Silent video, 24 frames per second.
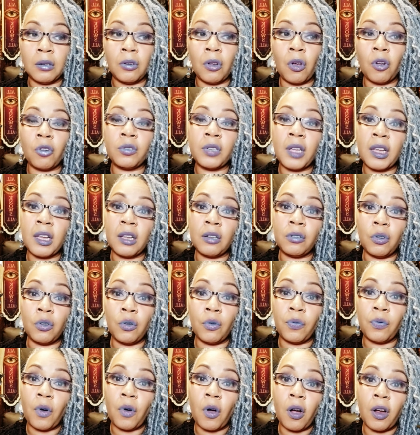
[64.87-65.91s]
Don't take it
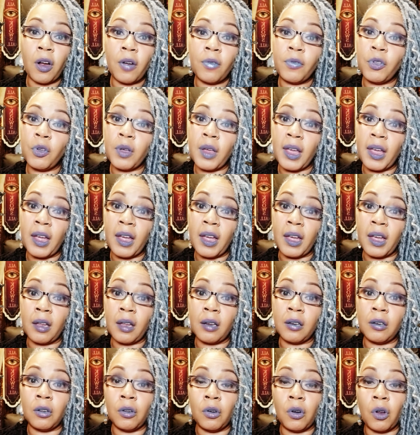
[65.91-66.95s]
too far if you
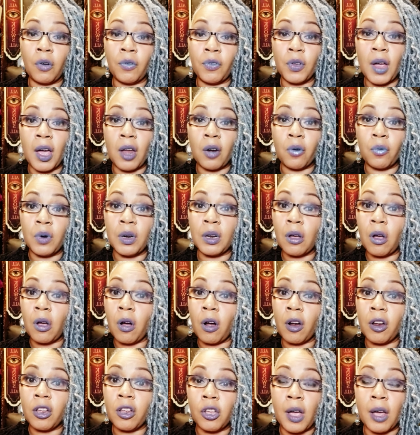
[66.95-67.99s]
can't. You know, if you got to rent a
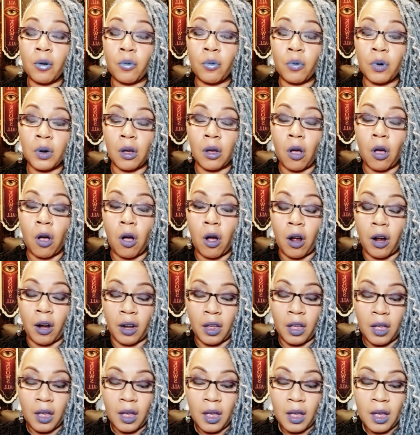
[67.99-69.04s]
car, you got to rent a car.
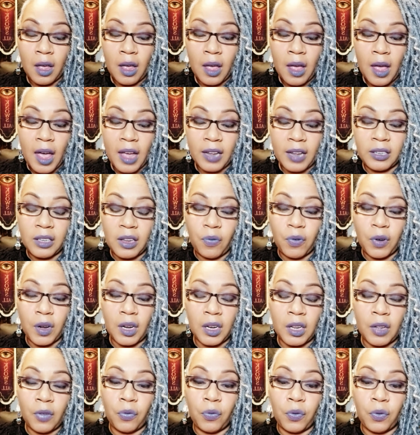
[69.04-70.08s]
I
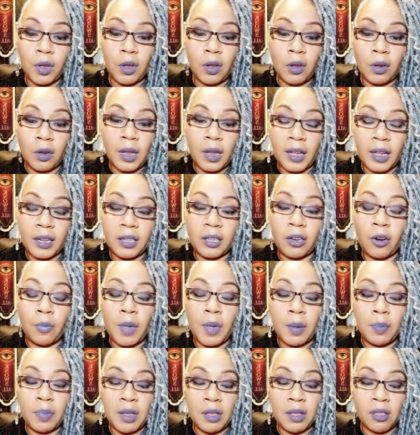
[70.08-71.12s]
definitely feel like there
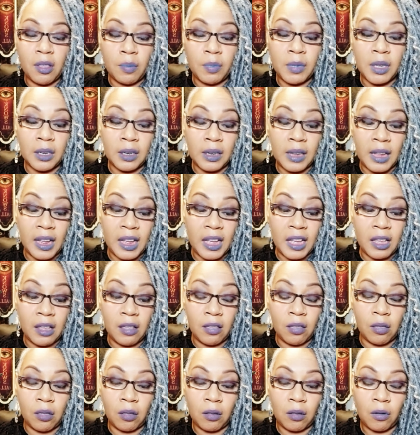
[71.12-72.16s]
may be some
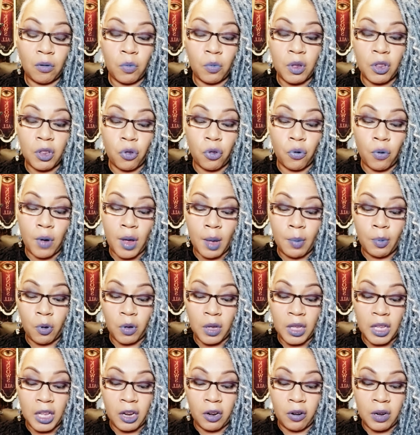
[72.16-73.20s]
delays with travel
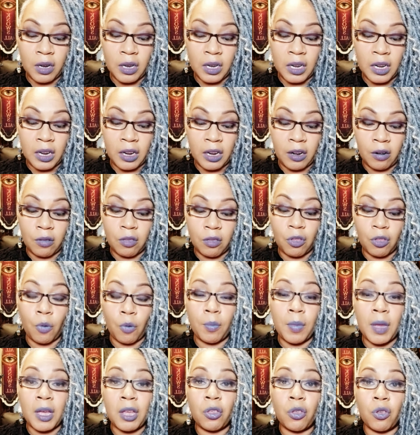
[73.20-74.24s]
here and there. So
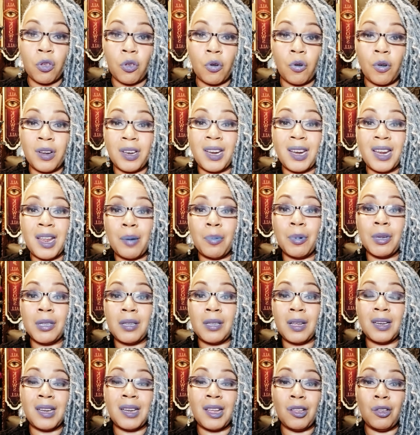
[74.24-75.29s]
make sure that
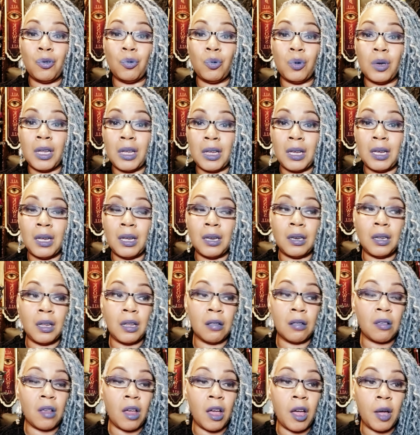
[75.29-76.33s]
everything that you need
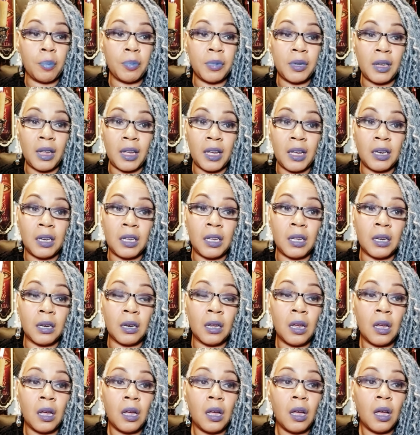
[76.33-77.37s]
is updated.
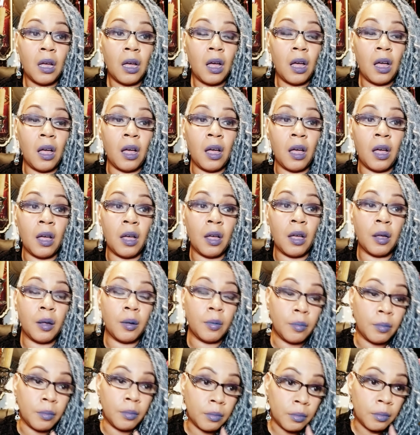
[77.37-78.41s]

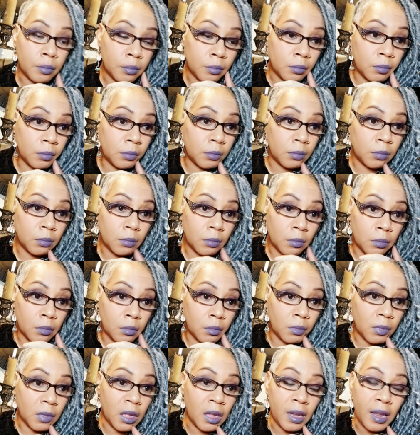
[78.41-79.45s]
And
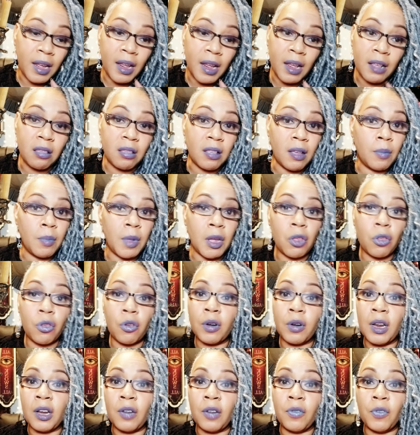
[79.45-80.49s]
like I say, make
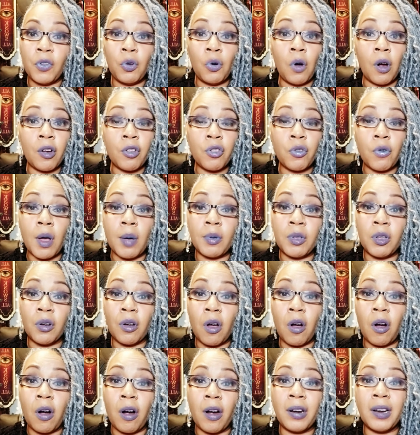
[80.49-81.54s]
sure that if you are driving your
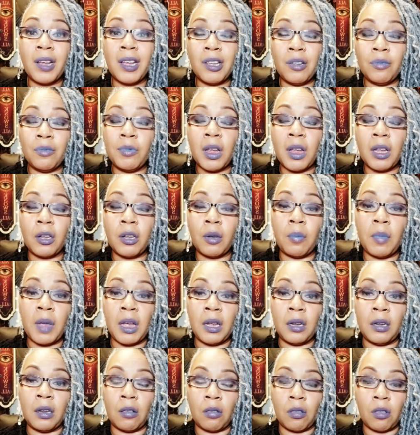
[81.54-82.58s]
car that you've done the
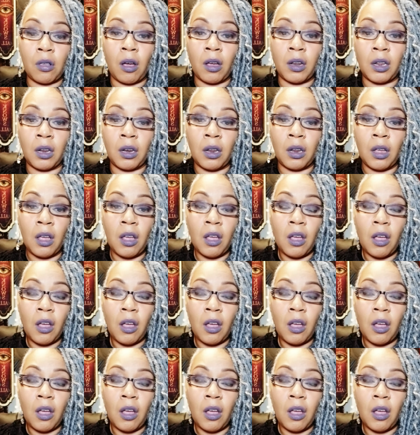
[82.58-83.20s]
maintenance on it.